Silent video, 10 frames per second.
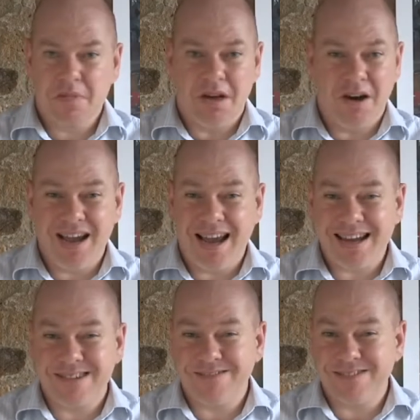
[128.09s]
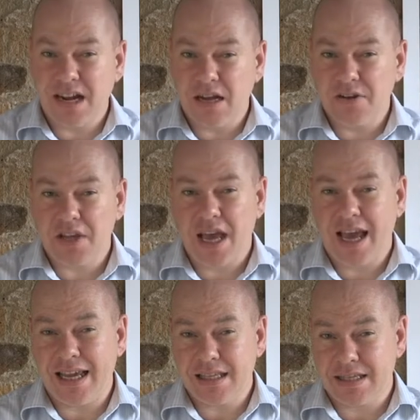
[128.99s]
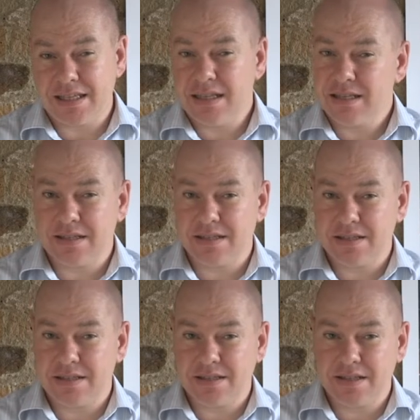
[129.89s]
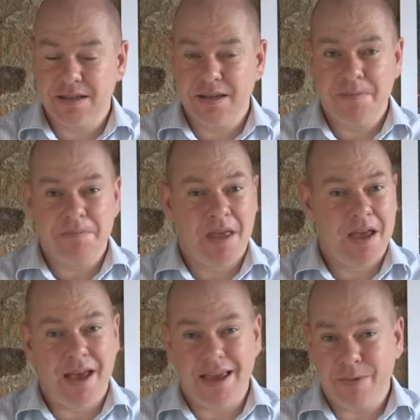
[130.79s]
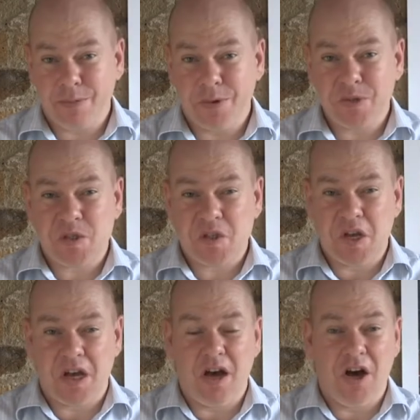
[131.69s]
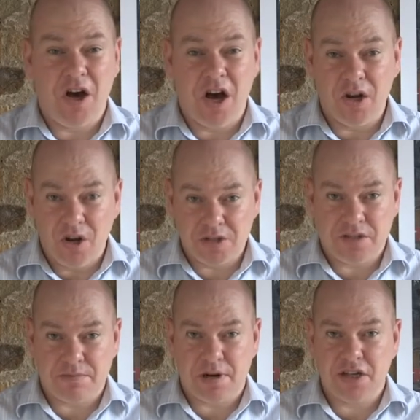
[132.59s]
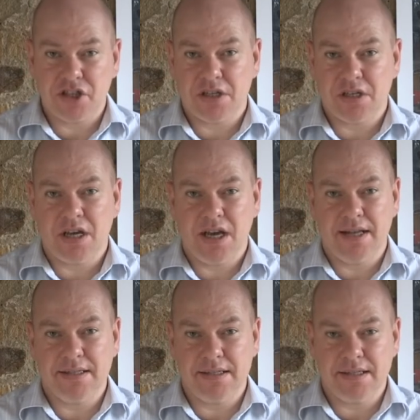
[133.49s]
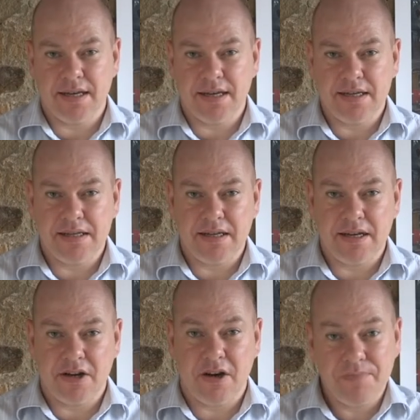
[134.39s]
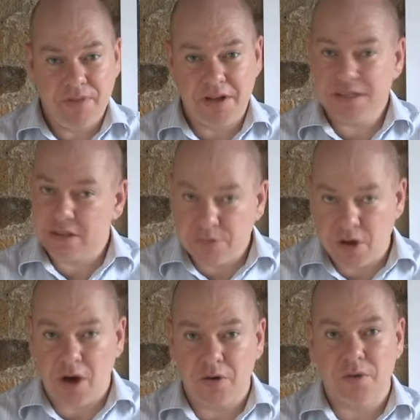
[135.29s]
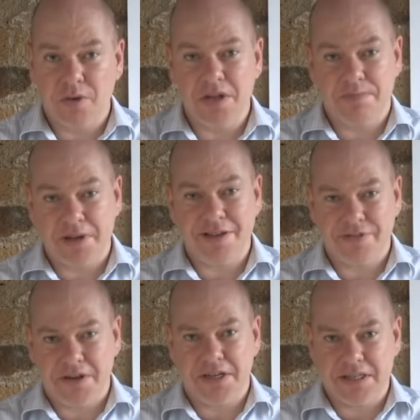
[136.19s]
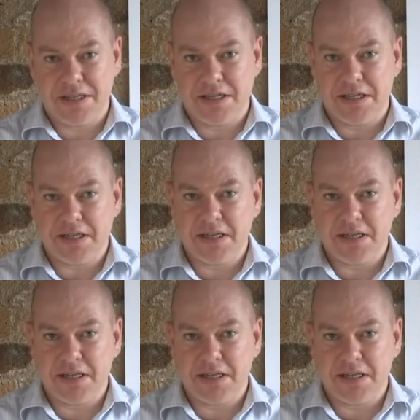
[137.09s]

I had around 8 assistants. It was a lot of pressure, and I still can't really believe that I did it.